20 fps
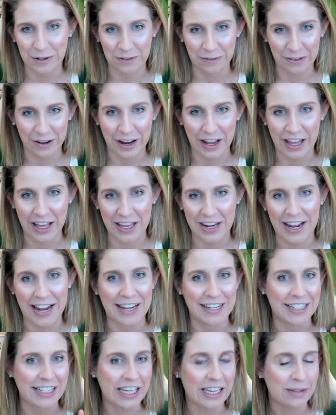overhead
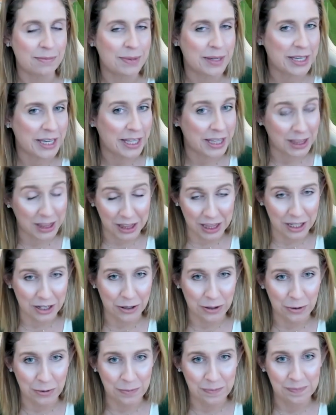and keeping it
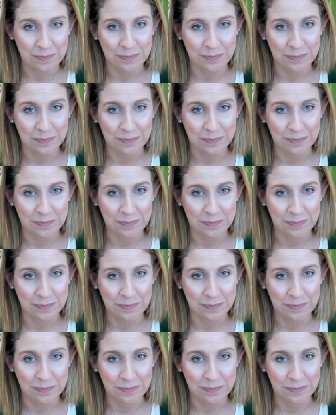low.